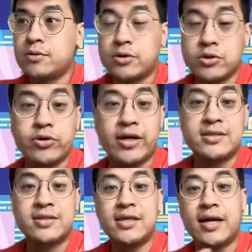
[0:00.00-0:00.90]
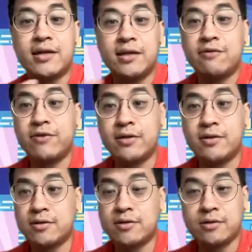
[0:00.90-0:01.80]
So you can see that even
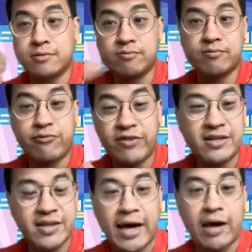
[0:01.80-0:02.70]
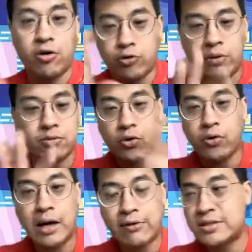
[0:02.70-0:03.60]
fintech or
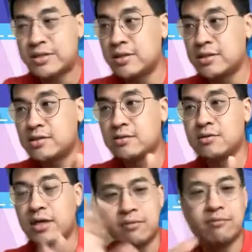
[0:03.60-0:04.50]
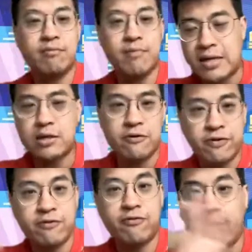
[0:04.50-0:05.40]
cryptocurrencies in many
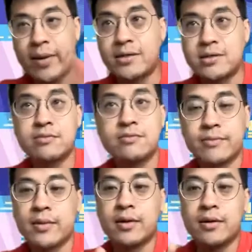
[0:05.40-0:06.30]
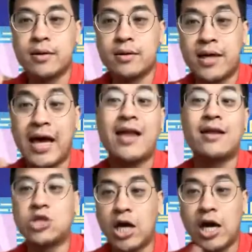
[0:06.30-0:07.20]
different formats can
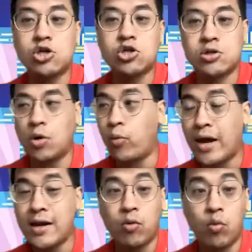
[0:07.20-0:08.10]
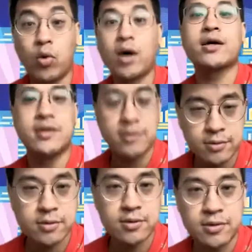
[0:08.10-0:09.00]
change the way that work
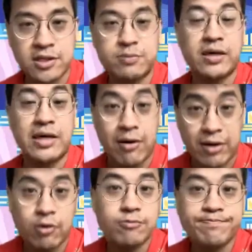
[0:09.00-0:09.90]
is being carried out.